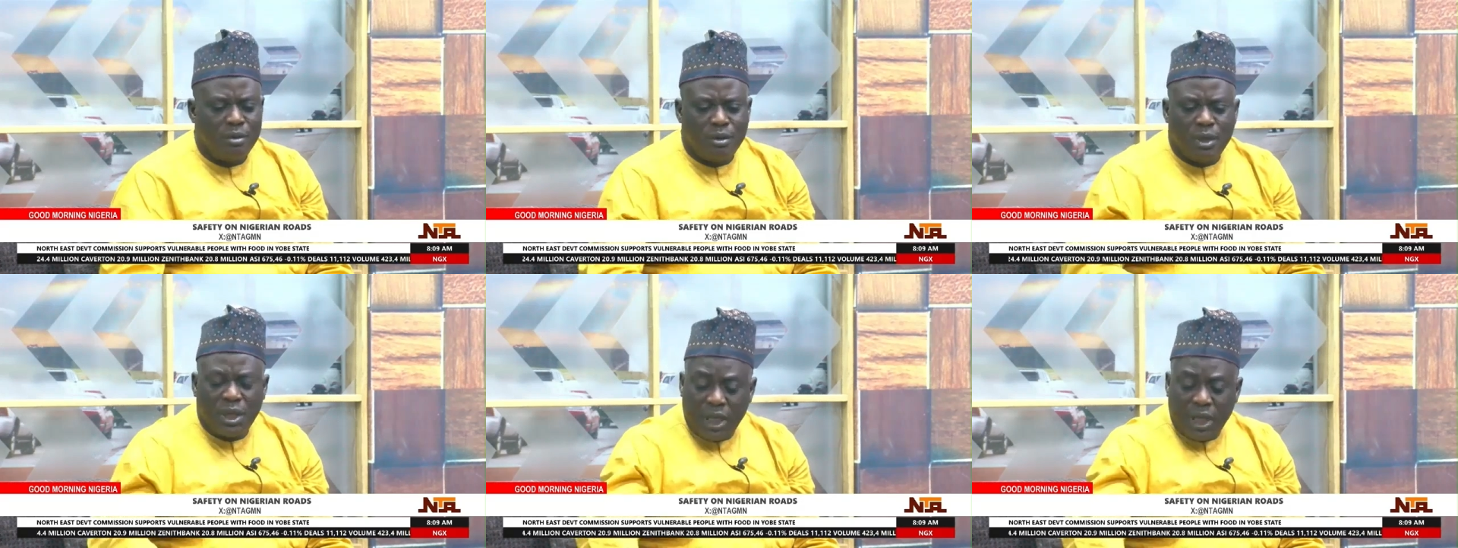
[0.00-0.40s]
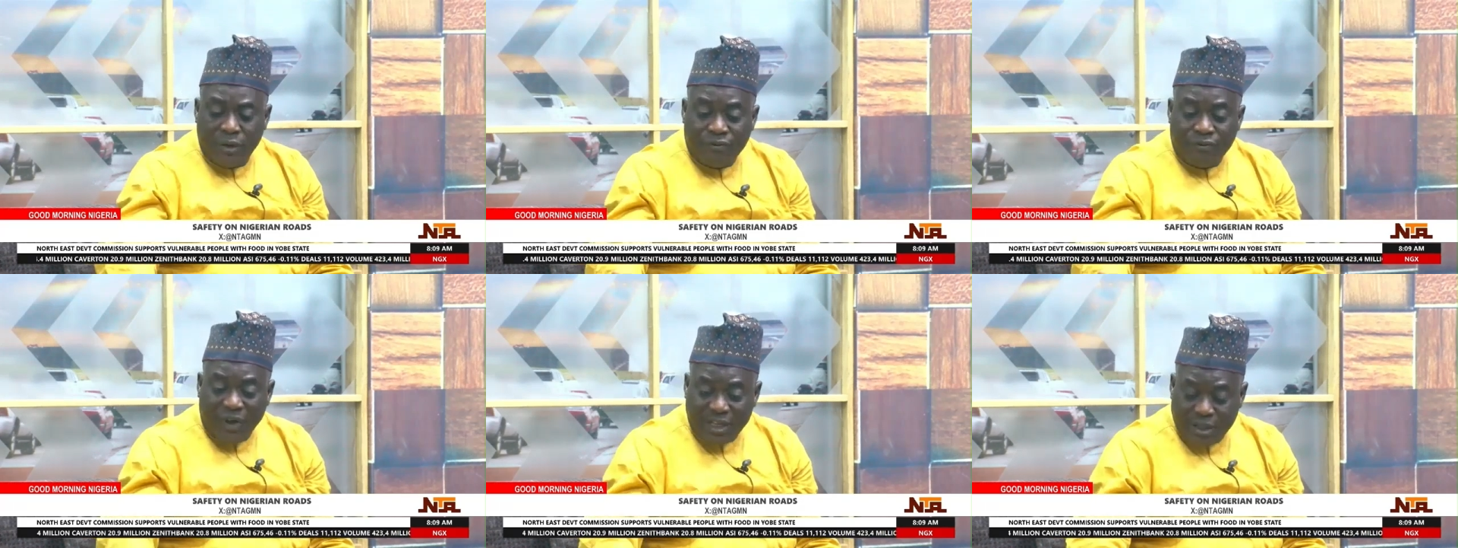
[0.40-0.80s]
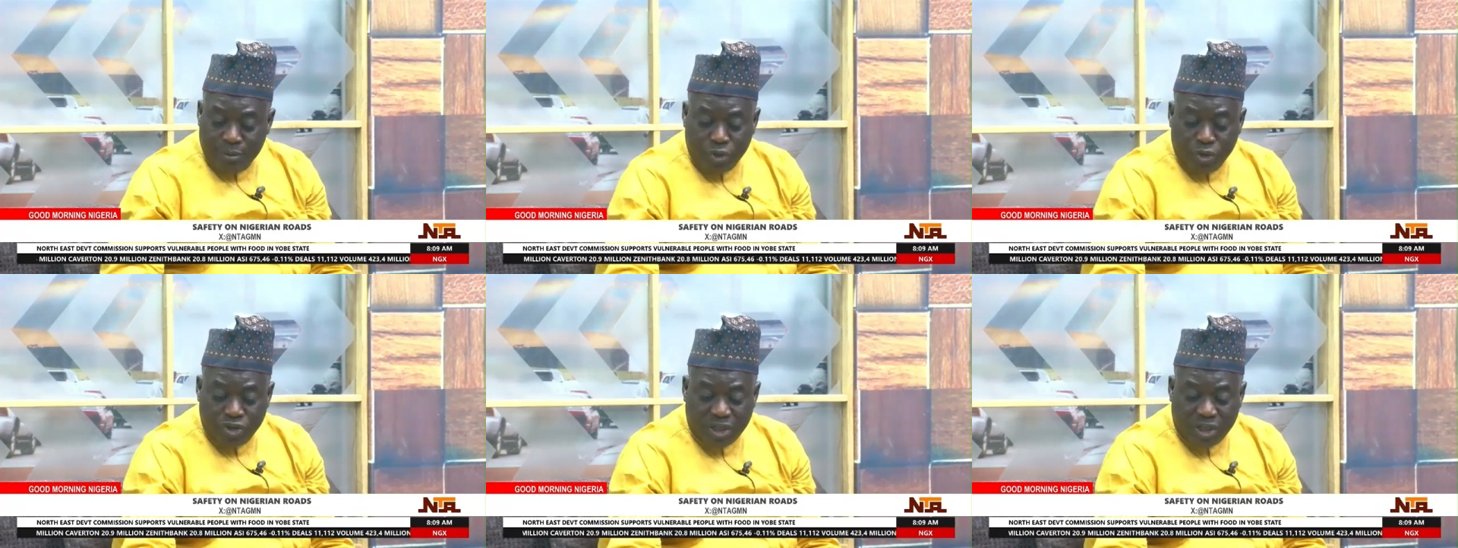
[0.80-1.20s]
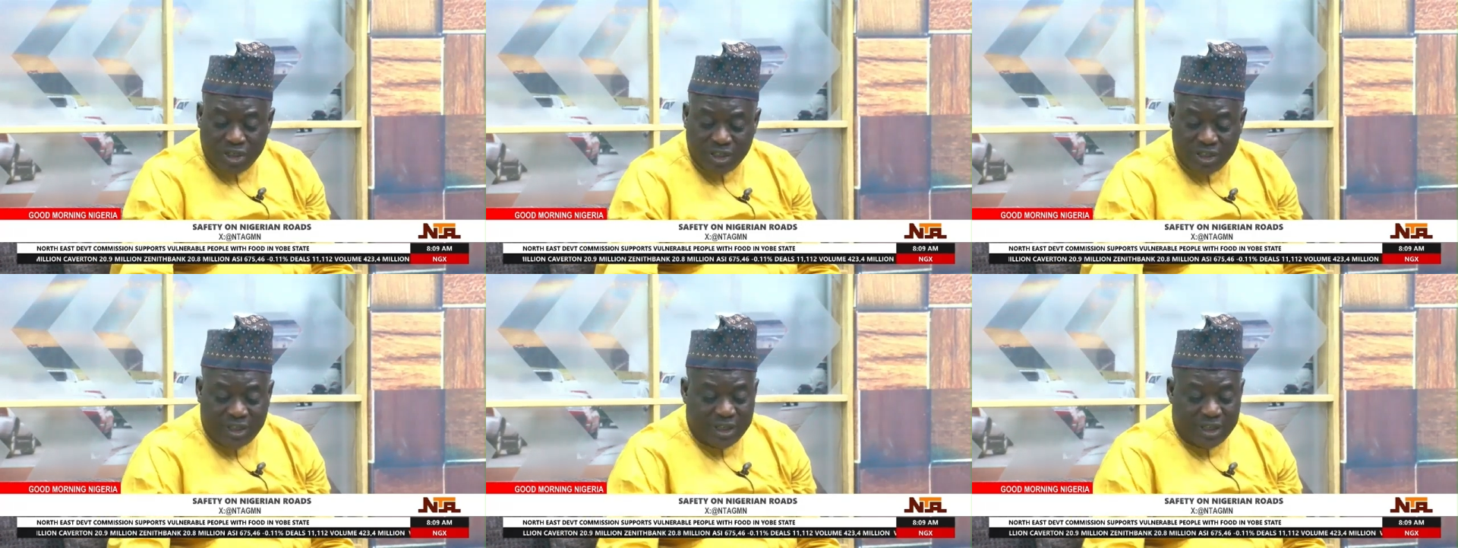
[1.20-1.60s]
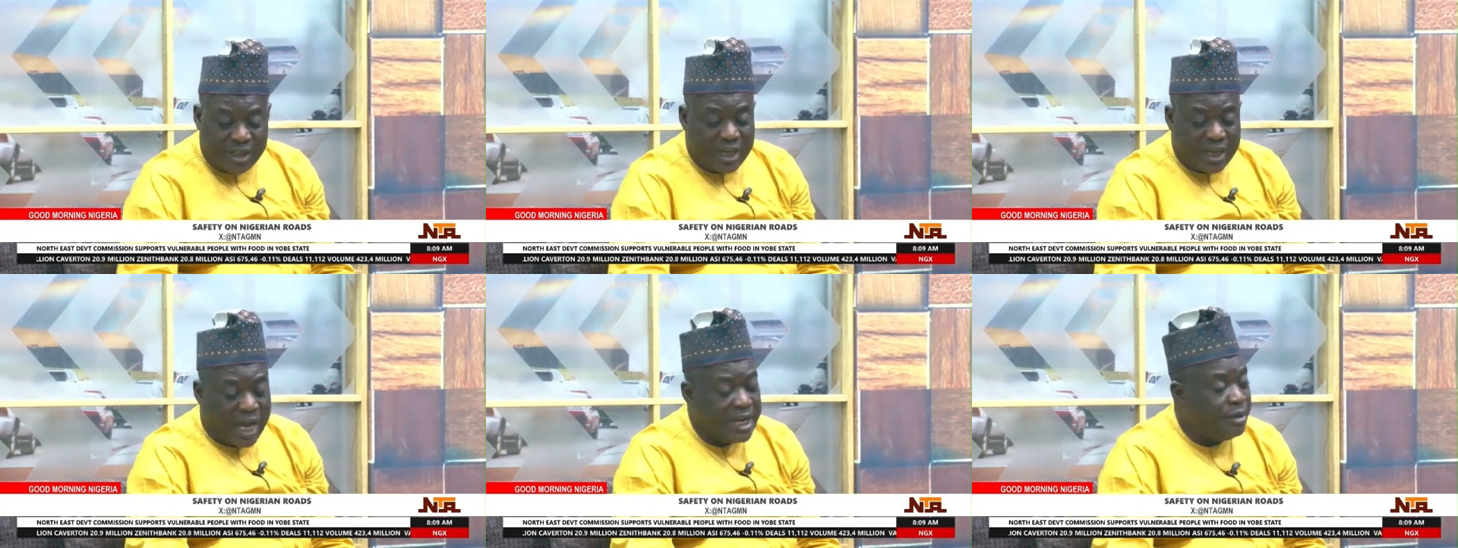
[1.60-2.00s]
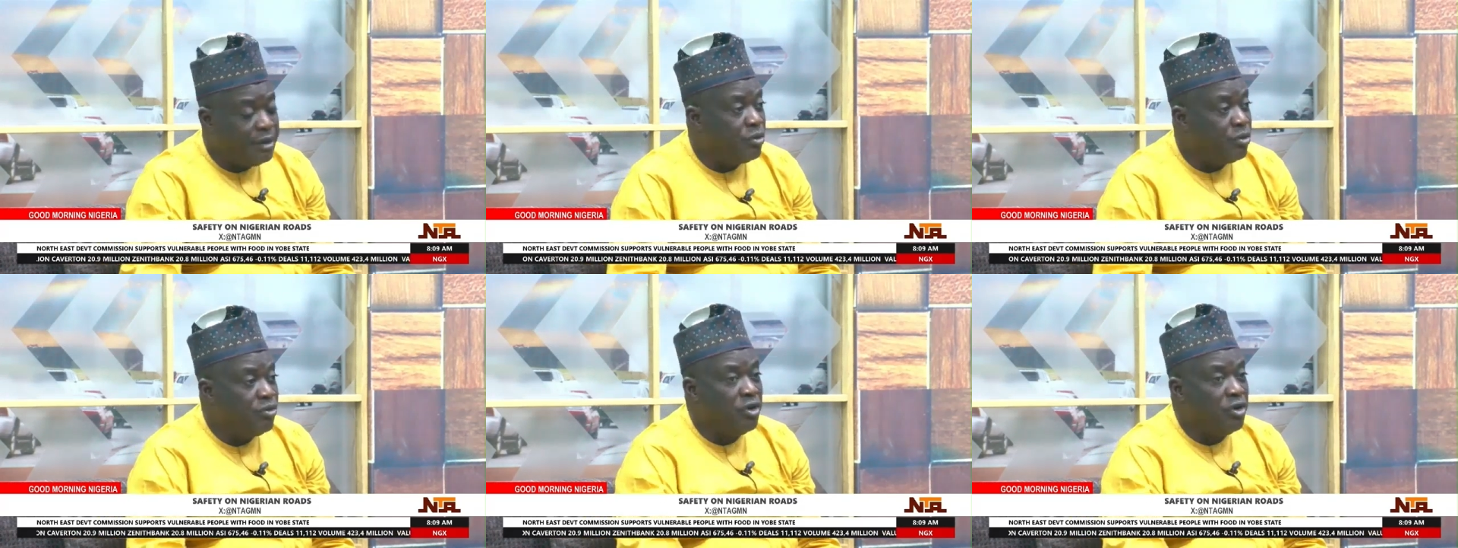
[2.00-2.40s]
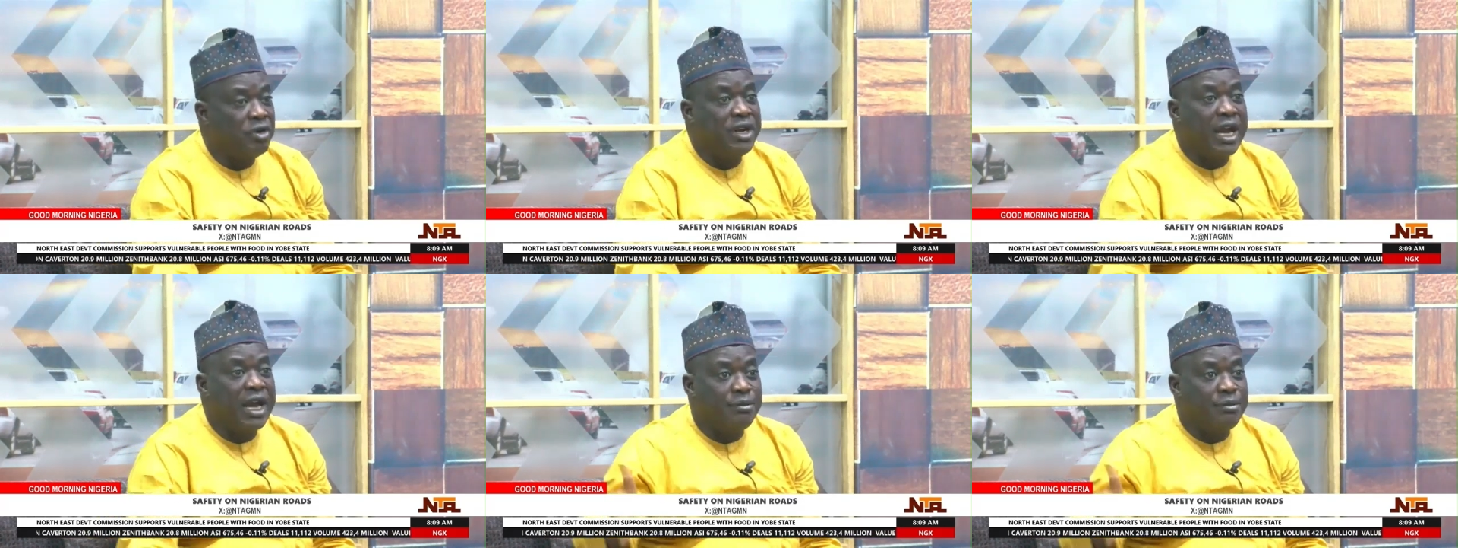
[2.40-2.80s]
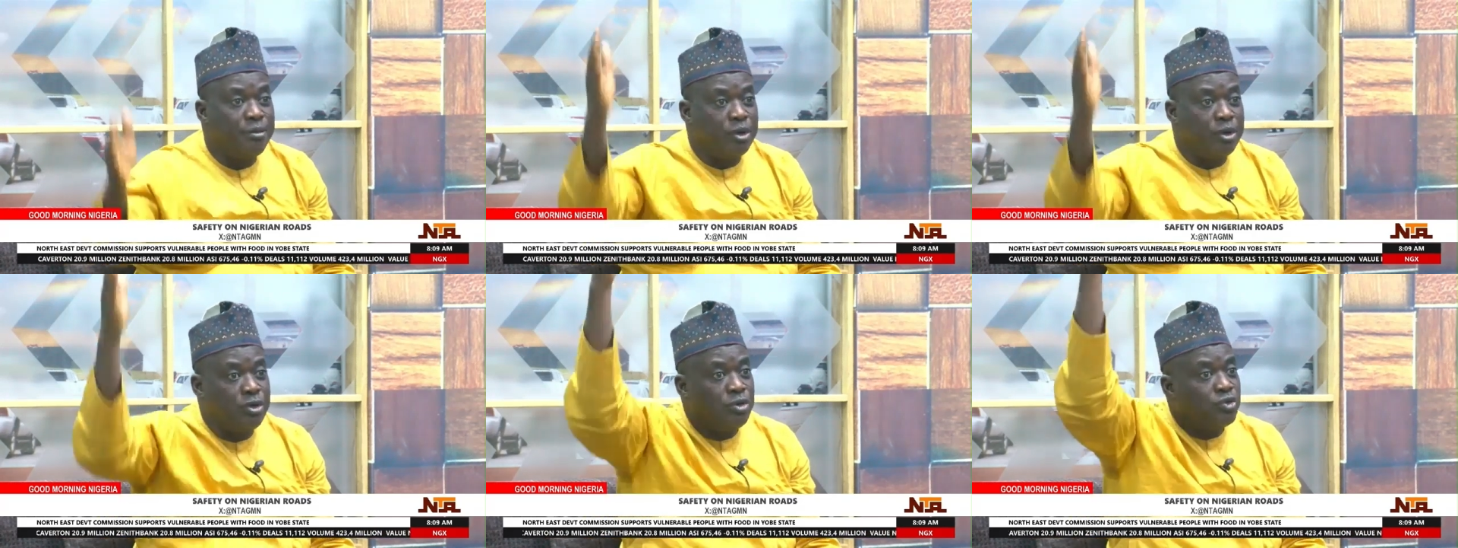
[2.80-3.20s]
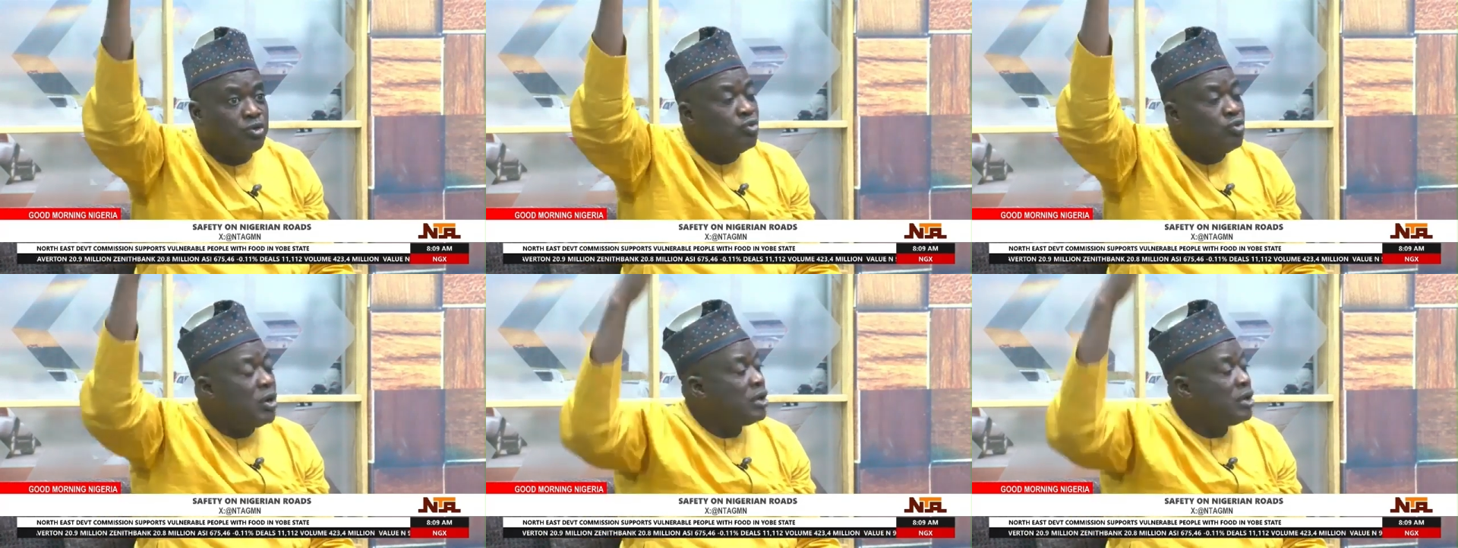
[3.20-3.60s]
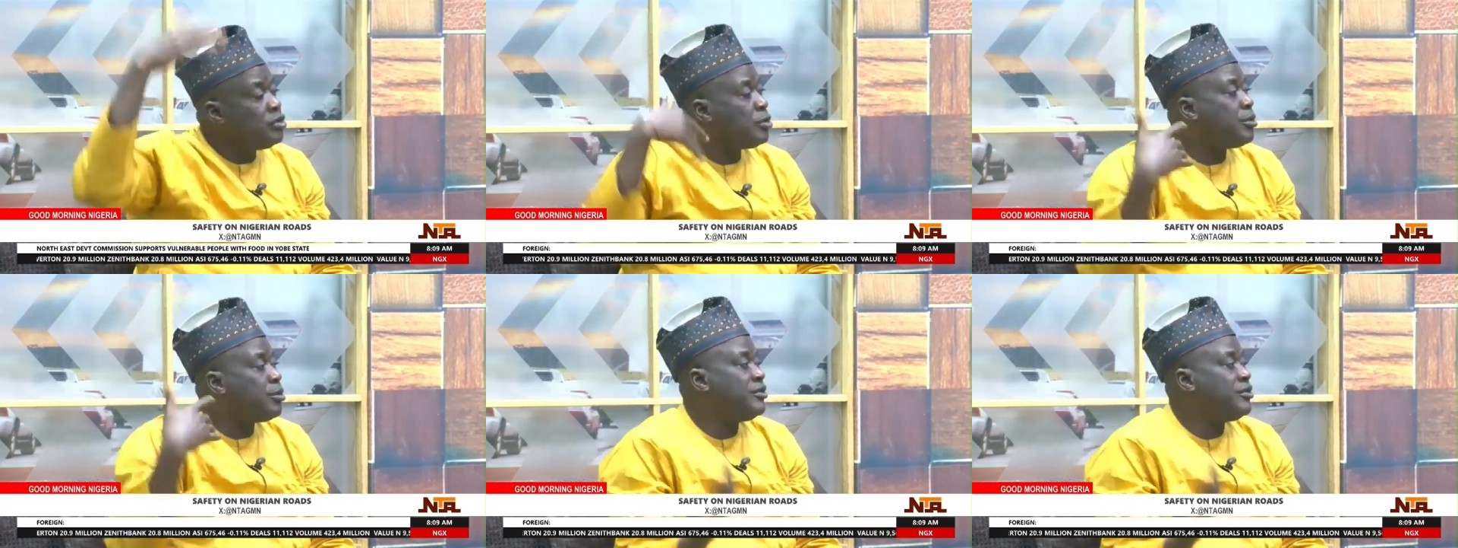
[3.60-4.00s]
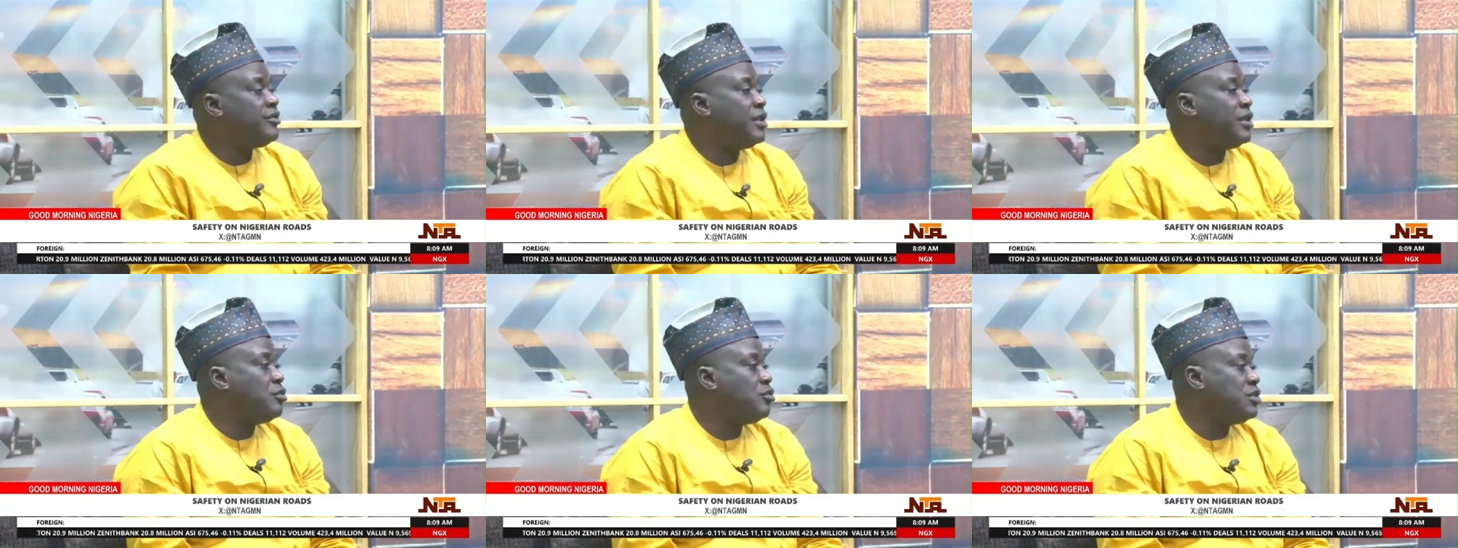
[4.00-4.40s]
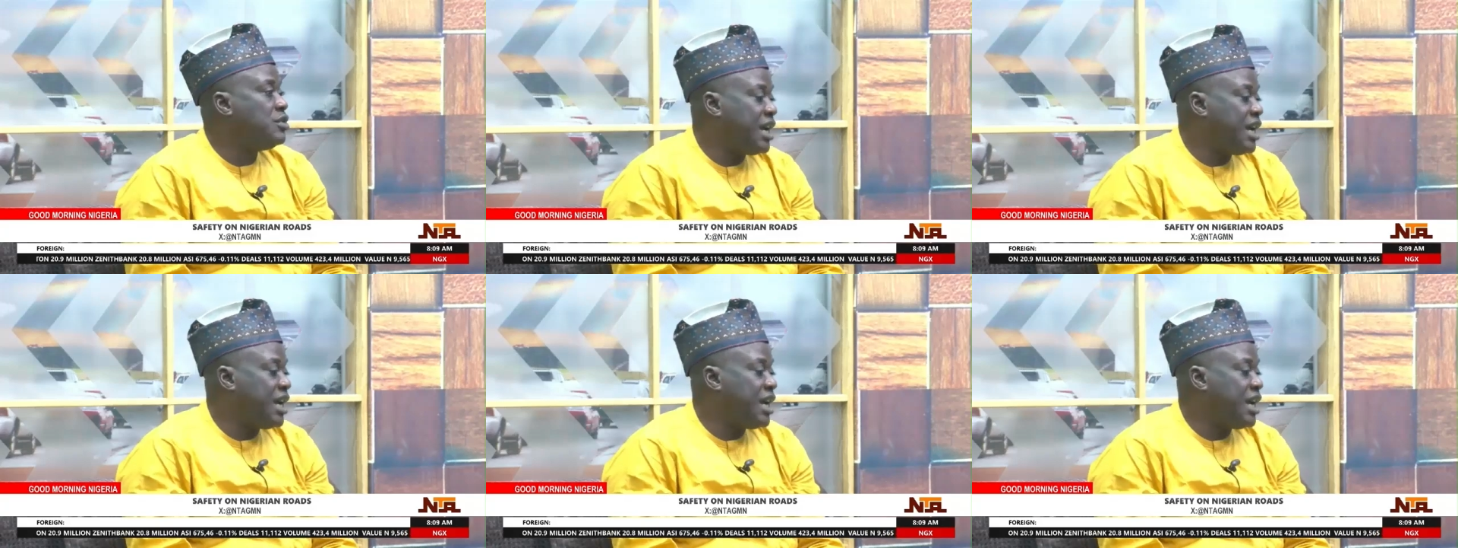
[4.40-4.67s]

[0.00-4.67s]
in fact, in most cases, the animal will not die, but those who are on top of the vehicle will die.